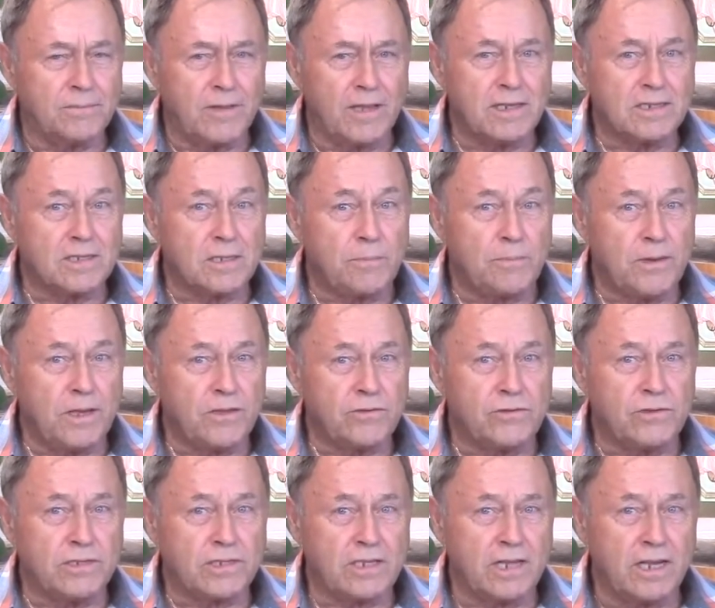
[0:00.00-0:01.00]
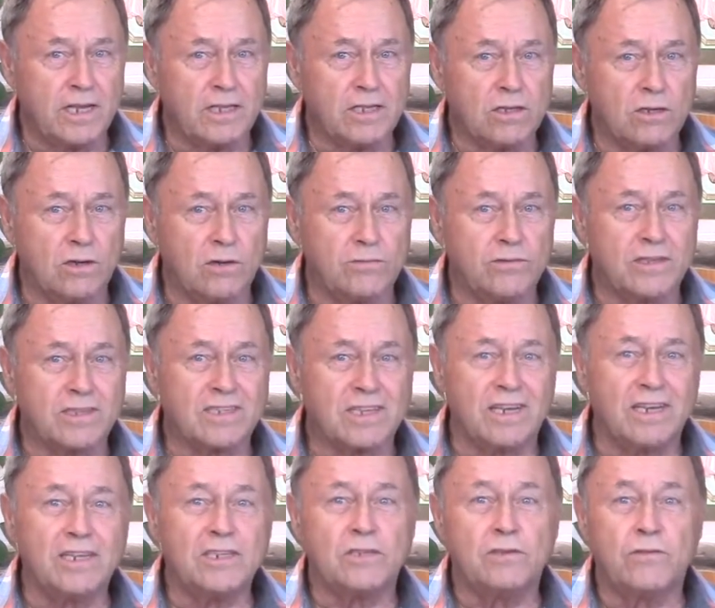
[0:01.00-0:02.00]
is the patron saint of the
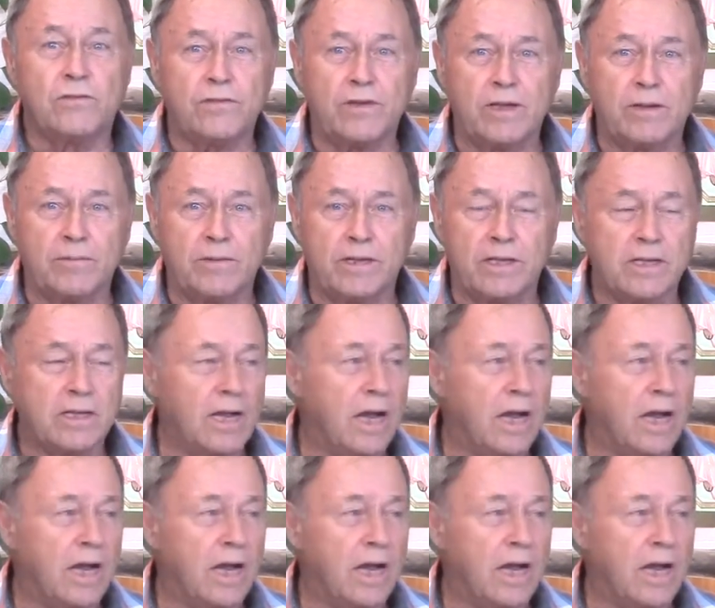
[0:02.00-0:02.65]
Salesian family.